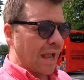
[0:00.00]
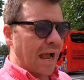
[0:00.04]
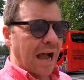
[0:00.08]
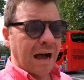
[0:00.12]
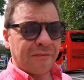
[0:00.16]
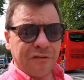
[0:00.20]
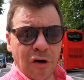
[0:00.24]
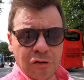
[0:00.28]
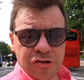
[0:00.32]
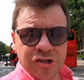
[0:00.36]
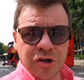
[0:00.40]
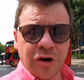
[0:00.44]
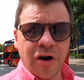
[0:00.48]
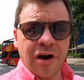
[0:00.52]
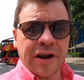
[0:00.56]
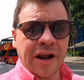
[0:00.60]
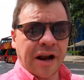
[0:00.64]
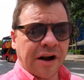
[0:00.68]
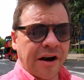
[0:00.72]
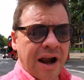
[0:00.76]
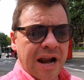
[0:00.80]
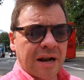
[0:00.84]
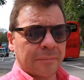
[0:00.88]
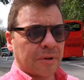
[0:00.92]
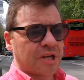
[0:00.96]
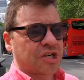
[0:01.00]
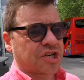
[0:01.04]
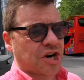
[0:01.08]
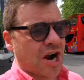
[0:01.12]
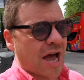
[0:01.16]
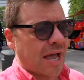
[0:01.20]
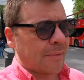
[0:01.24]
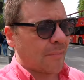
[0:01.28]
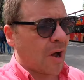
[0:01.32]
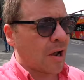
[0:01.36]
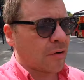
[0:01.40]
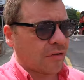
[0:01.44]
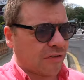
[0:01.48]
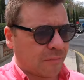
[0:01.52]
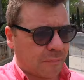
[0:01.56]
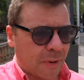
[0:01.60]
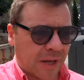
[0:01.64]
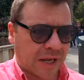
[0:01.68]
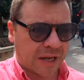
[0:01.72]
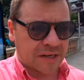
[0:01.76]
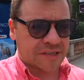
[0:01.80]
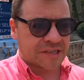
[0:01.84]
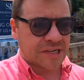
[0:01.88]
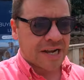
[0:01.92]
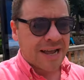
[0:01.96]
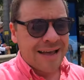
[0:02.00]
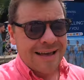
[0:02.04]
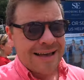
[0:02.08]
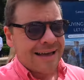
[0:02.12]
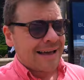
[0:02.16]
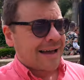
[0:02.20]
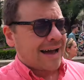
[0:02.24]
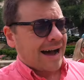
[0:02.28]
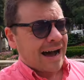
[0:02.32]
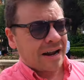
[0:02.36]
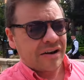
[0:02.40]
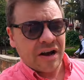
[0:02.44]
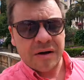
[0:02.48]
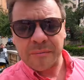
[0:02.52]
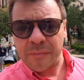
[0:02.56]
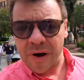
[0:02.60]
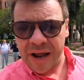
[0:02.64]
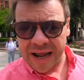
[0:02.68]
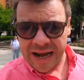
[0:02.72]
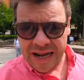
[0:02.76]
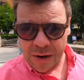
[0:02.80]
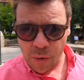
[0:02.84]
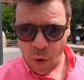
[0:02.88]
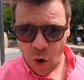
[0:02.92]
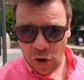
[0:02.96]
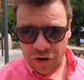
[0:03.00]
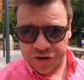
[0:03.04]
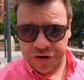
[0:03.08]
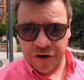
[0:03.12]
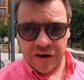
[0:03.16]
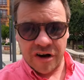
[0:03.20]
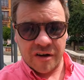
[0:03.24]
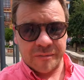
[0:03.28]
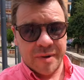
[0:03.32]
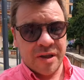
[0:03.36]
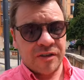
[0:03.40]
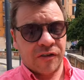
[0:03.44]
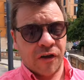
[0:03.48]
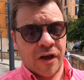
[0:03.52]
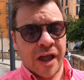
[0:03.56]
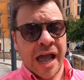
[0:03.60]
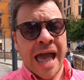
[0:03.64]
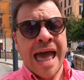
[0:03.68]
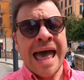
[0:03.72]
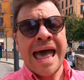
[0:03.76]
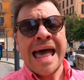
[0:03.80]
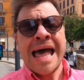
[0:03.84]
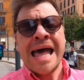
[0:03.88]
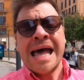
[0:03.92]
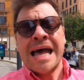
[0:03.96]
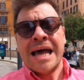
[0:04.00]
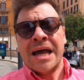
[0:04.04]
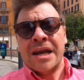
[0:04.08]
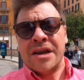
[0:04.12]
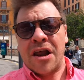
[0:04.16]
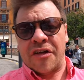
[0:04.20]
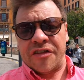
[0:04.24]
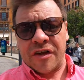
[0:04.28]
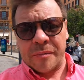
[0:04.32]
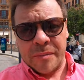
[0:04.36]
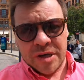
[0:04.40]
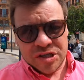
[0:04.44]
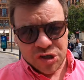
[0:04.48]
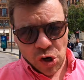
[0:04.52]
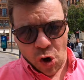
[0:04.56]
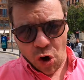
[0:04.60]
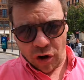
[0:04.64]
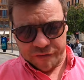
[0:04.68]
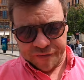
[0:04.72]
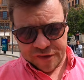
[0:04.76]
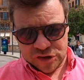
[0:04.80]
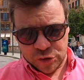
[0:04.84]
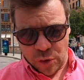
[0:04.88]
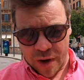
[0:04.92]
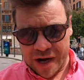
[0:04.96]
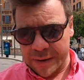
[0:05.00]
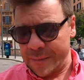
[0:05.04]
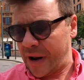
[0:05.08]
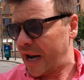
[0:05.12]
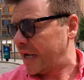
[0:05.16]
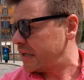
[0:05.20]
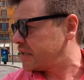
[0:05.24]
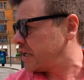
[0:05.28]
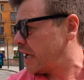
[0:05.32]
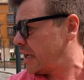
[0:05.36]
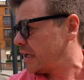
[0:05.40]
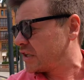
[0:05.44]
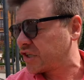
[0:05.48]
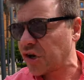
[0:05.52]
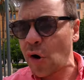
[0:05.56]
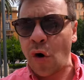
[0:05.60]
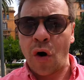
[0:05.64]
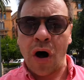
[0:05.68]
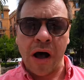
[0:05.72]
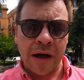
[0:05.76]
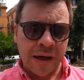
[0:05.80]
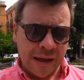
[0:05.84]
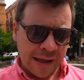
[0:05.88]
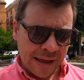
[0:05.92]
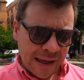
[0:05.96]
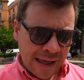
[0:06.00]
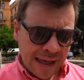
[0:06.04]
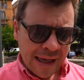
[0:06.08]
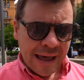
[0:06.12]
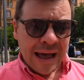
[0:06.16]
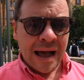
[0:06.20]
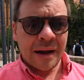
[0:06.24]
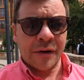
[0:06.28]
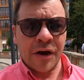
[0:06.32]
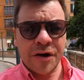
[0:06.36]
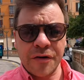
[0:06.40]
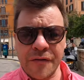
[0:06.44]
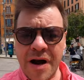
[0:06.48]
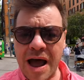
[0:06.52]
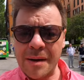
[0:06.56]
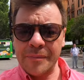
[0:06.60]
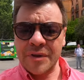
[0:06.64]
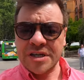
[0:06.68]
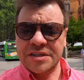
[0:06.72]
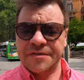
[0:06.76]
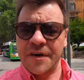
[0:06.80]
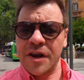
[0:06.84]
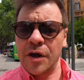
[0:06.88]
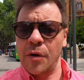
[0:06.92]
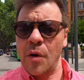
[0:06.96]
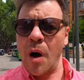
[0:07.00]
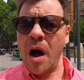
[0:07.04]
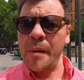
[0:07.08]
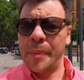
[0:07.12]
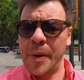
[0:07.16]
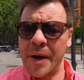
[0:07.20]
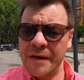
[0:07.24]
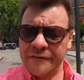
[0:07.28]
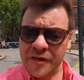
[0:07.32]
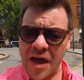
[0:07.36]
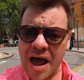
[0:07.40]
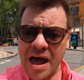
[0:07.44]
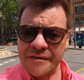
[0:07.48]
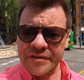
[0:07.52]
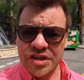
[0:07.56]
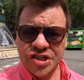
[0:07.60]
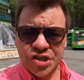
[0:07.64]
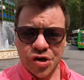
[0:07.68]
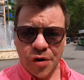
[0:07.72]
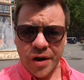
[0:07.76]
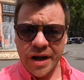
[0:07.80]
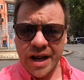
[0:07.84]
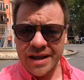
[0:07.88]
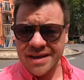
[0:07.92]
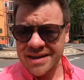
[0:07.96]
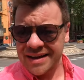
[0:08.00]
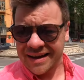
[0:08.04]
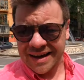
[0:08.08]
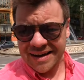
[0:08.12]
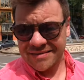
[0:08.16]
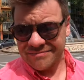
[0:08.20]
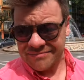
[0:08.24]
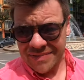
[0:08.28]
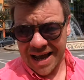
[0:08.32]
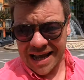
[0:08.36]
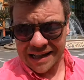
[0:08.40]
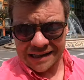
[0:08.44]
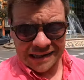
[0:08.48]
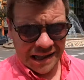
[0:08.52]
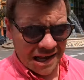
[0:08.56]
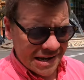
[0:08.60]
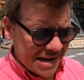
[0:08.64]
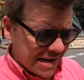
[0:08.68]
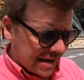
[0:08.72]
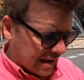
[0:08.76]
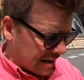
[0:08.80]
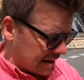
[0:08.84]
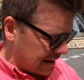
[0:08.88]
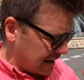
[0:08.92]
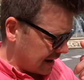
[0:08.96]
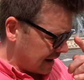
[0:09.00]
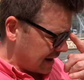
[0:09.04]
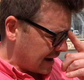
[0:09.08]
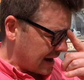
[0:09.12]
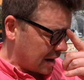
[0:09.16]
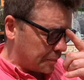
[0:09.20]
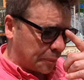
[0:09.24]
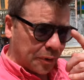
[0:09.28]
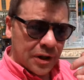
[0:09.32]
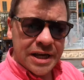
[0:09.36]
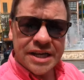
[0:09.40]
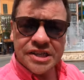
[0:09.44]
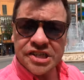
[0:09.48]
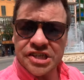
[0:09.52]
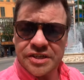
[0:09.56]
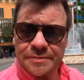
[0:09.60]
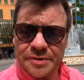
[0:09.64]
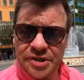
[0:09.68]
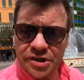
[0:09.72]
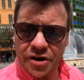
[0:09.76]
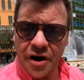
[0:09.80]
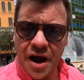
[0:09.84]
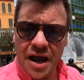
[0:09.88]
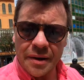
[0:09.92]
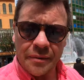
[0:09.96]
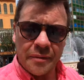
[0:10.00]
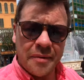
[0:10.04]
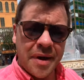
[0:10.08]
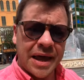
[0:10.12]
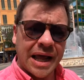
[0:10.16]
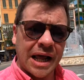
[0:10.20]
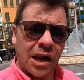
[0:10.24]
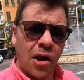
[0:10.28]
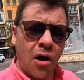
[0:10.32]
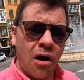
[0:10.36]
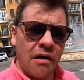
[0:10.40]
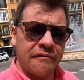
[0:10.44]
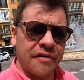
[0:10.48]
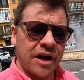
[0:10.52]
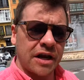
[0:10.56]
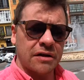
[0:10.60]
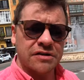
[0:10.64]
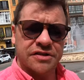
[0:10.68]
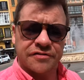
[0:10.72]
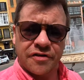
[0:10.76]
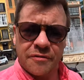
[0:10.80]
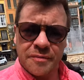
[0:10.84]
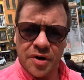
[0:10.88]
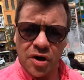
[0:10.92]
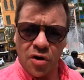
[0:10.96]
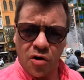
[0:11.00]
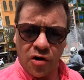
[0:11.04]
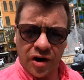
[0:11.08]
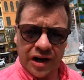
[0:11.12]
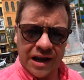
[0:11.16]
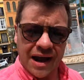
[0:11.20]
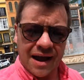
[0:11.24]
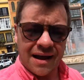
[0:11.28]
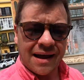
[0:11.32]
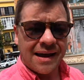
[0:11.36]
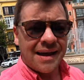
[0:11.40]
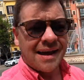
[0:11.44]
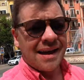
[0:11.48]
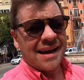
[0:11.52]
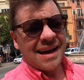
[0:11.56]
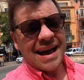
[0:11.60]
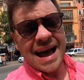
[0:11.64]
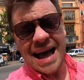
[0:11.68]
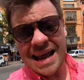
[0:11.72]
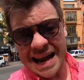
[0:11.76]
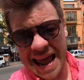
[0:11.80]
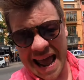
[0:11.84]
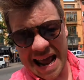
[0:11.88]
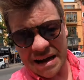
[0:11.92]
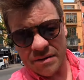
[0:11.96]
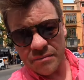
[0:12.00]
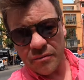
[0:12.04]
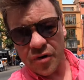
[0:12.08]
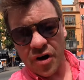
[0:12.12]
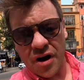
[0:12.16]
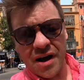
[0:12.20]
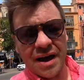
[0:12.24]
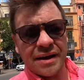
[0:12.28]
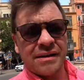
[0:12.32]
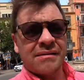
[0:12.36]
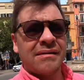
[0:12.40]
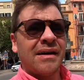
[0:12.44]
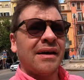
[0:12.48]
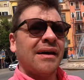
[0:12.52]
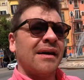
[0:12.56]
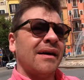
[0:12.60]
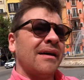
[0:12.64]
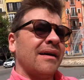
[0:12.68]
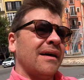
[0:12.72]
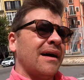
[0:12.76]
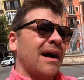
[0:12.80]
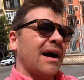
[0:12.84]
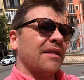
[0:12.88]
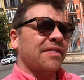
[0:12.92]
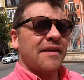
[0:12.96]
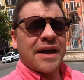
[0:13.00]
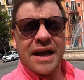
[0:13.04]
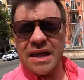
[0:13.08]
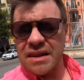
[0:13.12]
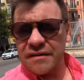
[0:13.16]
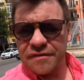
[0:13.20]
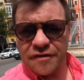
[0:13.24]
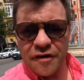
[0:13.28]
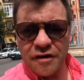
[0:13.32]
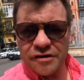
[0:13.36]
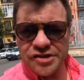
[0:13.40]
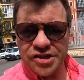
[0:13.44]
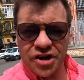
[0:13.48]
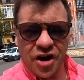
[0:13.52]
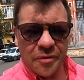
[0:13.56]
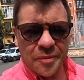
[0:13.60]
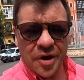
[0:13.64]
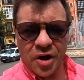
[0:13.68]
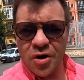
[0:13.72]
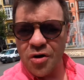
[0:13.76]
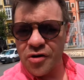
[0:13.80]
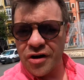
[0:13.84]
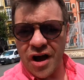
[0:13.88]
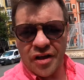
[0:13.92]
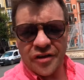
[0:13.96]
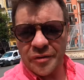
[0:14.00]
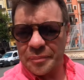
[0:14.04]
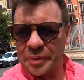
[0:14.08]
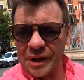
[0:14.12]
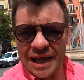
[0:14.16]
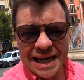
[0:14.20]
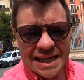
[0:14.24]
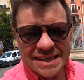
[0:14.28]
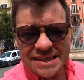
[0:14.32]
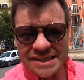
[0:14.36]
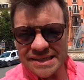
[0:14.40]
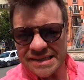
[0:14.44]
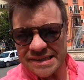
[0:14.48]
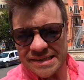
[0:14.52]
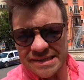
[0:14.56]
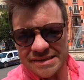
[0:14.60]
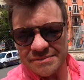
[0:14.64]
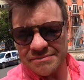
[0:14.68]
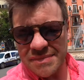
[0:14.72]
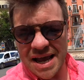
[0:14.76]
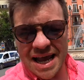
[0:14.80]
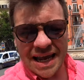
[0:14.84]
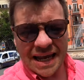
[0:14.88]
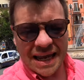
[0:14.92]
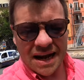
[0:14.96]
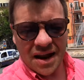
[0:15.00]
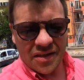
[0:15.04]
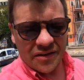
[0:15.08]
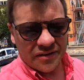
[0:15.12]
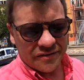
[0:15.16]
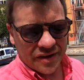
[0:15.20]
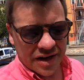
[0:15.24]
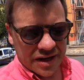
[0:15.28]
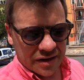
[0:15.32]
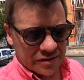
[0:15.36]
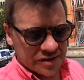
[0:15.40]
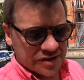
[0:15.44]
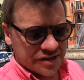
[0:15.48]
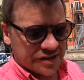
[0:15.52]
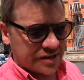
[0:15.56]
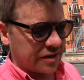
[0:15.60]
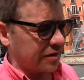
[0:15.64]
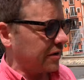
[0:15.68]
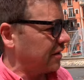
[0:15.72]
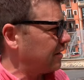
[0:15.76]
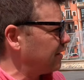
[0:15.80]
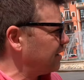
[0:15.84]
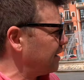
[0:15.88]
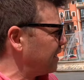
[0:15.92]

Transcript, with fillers: I've also got an incredibly dry mouth because I didn't bring any water and I've been doing nothing but talk for 20 minutes. So, I'm going to wrap this video up. If you have enjoyed it, you can hit like. And please subscribe. I make a lot of videos from Mallorca and Edinburgh. And I think in the future I'll be going to other places and making other videos. So